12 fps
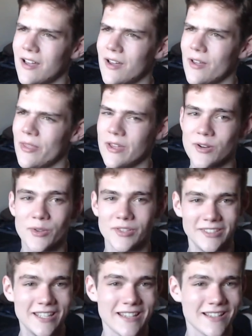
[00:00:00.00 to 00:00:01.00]
that are the
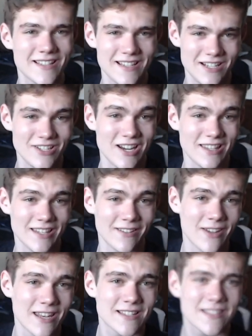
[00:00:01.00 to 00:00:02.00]
links in a chain link
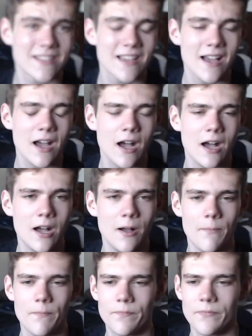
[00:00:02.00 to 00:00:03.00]
fence.
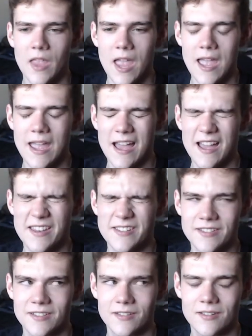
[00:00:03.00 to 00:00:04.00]
And
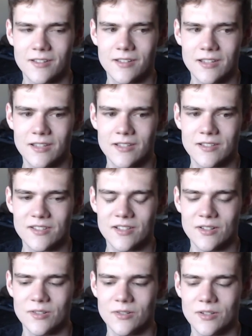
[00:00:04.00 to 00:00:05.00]

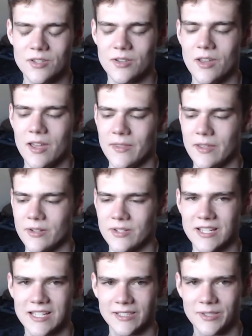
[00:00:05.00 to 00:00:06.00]
then there's
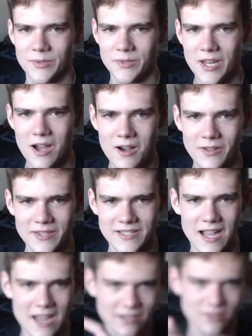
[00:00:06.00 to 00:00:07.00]
like a little nut on the
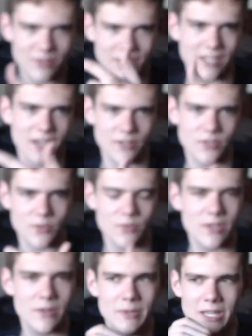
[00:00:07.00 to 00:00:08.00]
side, and you can like unscrew
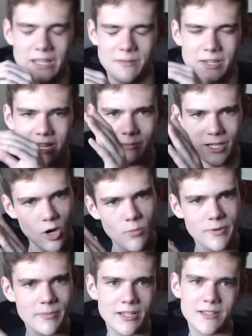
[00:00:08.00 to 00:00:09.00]
them, and then they become like
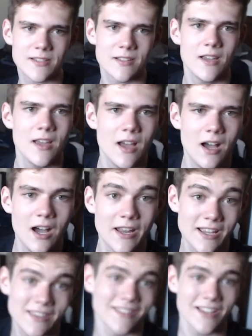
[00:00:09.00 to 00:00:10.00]
open bits. And
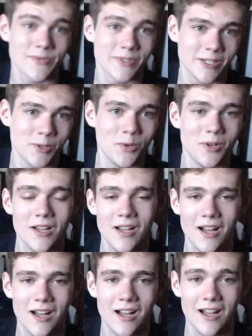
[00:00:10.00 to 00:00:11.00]
I think that's really cool.
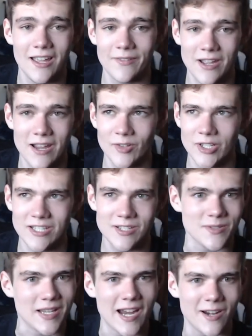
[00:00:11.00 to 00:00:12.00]
If I ever need to
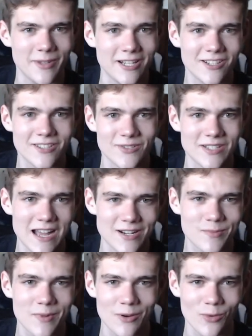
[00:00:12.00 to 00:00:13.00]
use a carabiner to
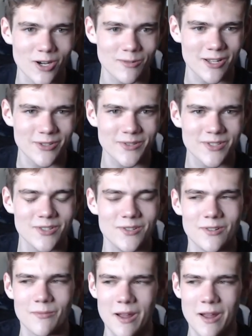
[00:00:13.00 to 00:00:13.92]
attach my water bottle to my